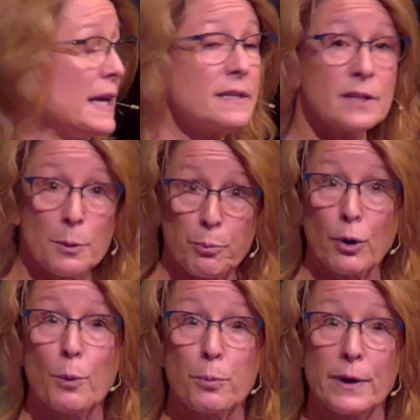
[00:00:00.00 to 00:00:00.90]
Is it
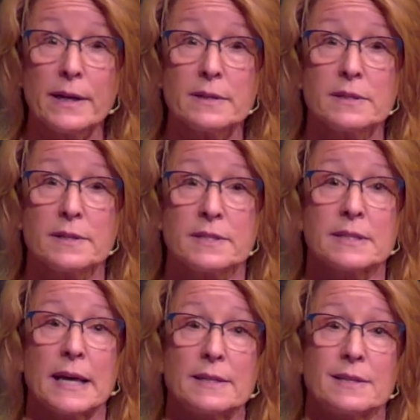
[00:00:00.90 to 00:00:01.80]
appropriate to
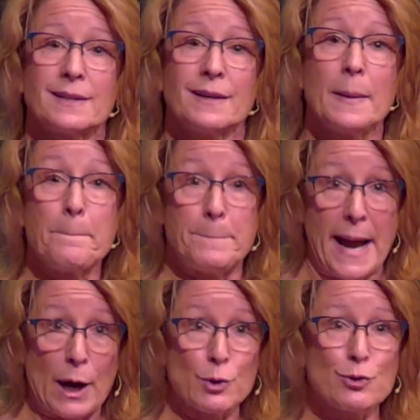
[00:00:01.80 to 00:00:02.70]
set
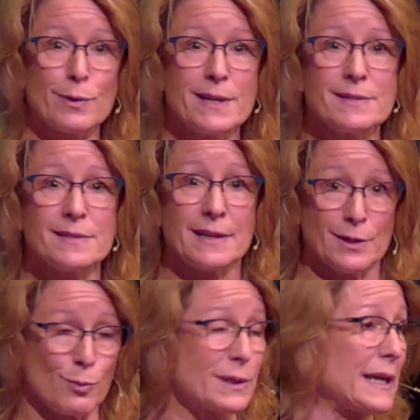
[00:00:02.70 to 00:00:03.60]
boundaries in the